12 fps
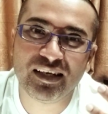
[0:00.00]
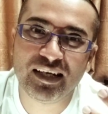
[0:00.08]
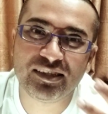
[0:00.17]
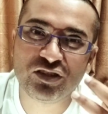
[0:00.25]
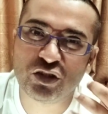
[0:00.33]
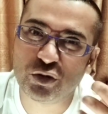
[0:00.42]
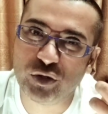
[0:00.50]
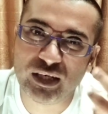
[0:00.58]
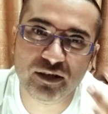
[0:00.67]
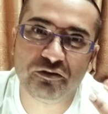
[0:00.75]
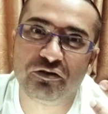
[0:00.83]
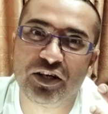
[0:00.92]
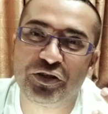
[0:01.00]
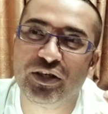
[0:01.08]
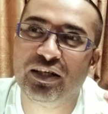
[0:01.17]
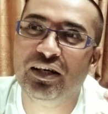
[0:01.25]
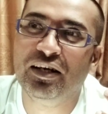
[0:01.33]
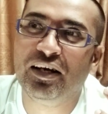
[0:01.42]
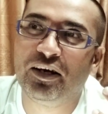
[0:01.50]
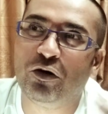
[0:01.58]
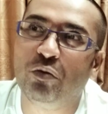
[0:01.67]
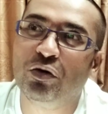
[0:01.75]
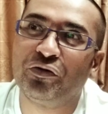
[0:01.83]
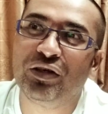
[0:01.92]
it's just really refreshing it
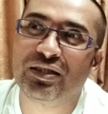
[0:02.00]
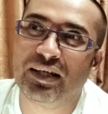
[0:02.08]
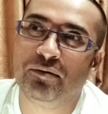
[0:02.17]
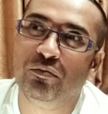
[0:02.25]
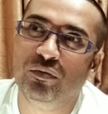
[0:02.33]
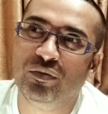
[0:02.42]
almost feels like